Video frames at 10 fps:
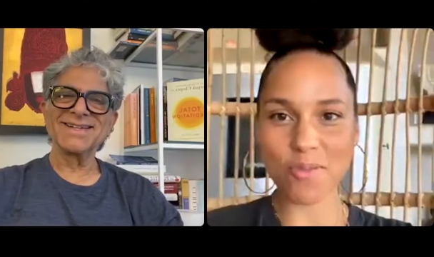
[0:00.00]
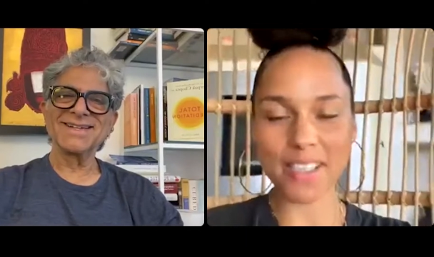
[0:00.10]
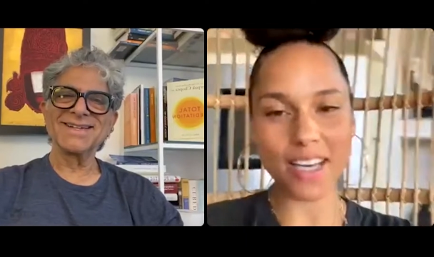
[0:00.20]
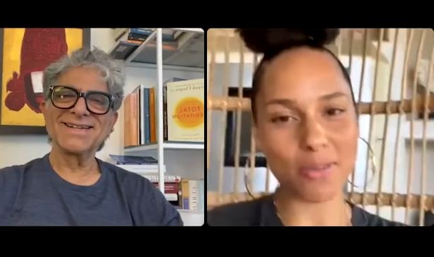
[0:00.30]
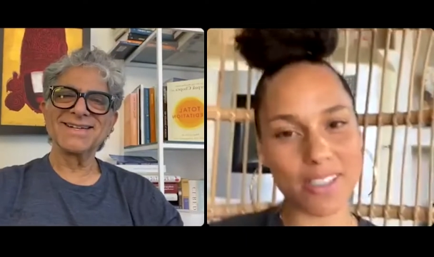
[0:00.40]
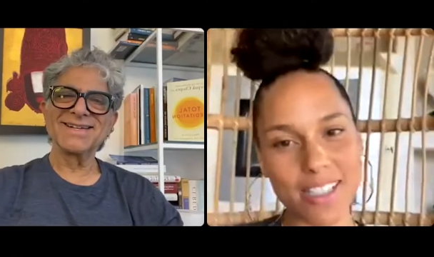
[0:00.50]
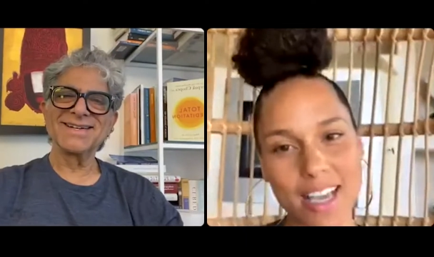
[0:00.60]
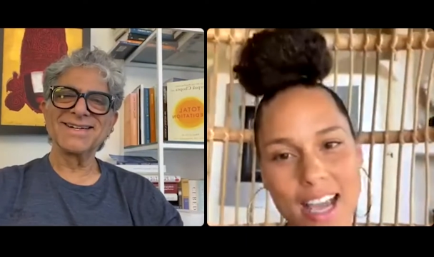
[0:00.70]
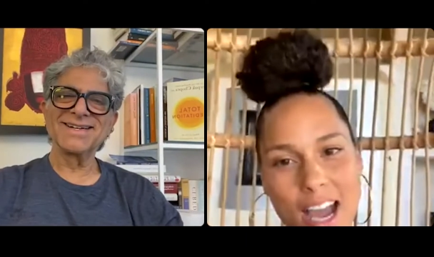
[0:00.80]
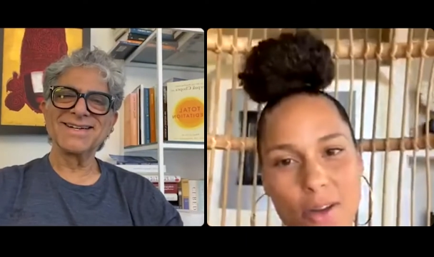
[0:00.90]
Speaker 1: much. I was
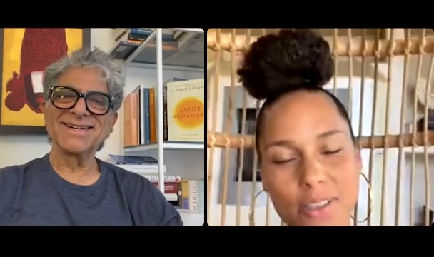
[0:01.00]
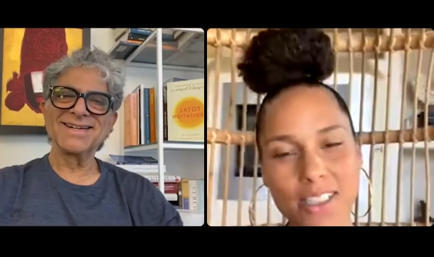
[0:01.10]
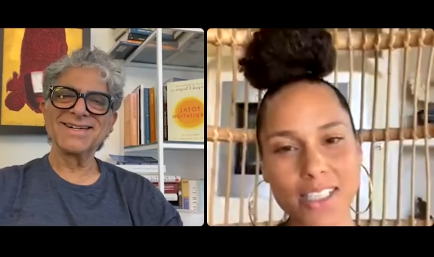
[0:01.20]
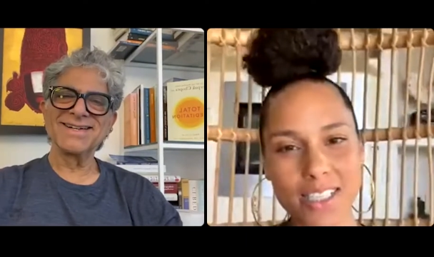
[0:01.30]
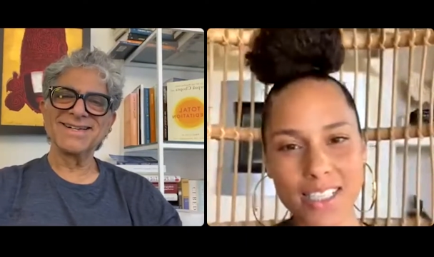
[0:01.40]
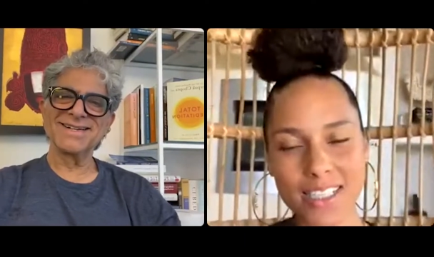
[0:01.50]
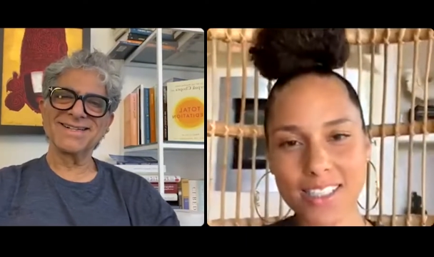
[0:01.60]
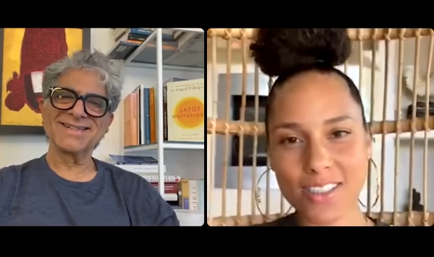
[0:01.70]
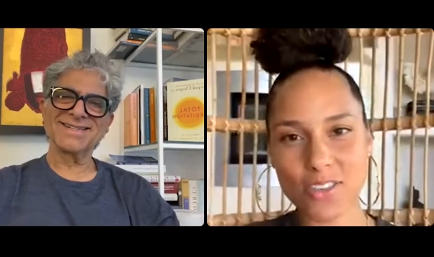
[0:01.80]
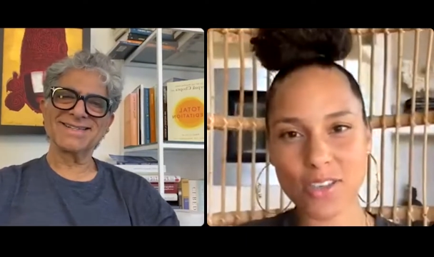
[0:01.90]
I was listening
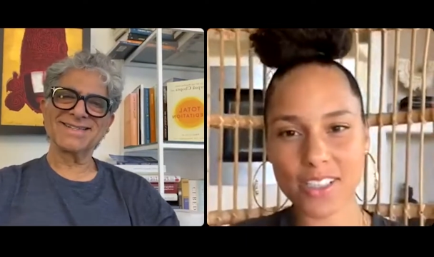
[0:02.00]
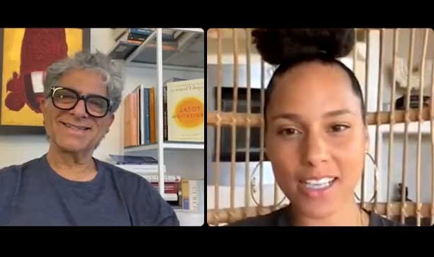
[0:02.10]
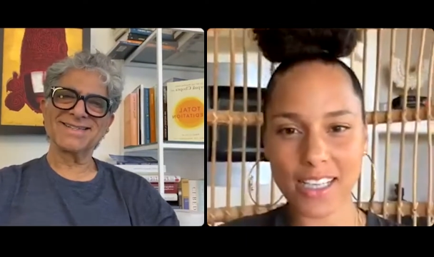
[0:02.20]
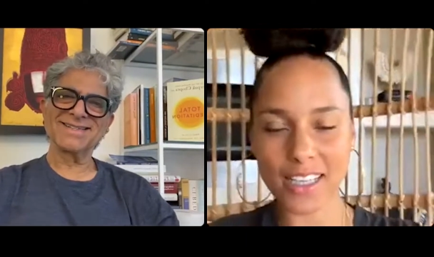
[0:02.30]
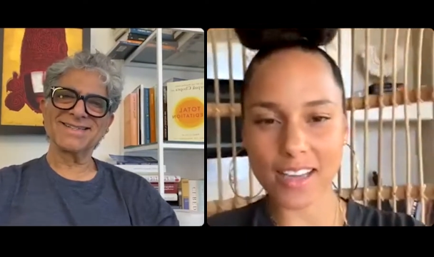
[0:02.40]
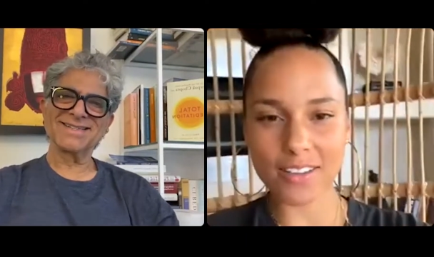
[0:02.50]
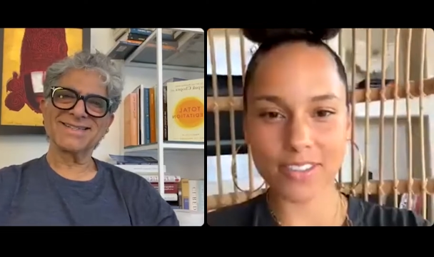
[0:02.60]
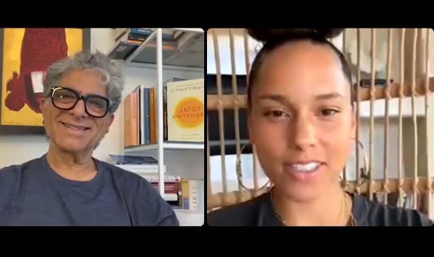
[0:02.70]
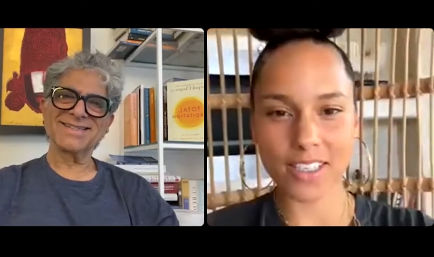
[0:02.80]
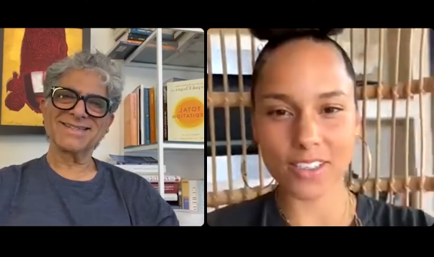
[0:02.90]
to you because I love to hear